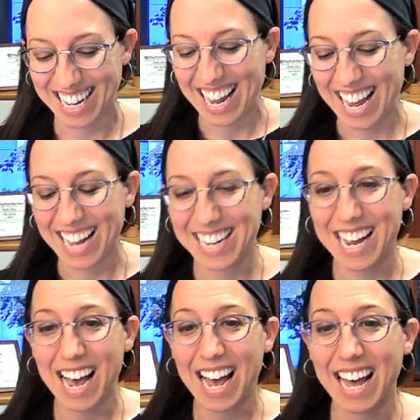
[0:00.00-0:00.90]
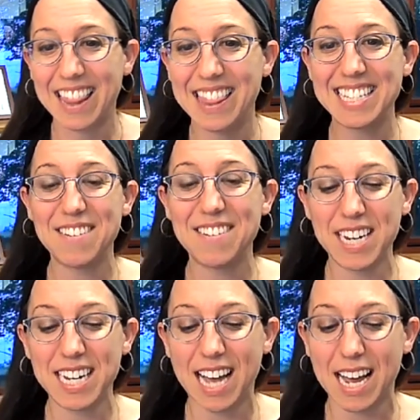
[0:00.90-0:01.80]
And this
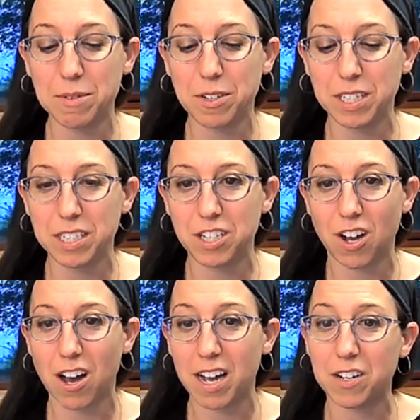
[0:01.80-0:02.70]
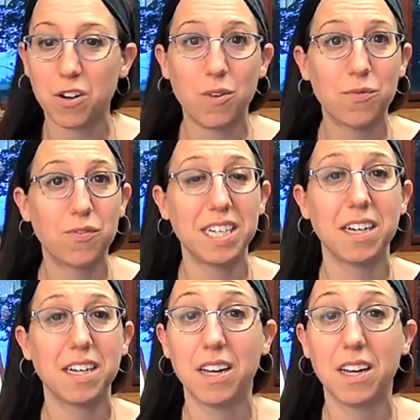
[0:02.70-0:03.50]
evening, I am going to talk and hopefully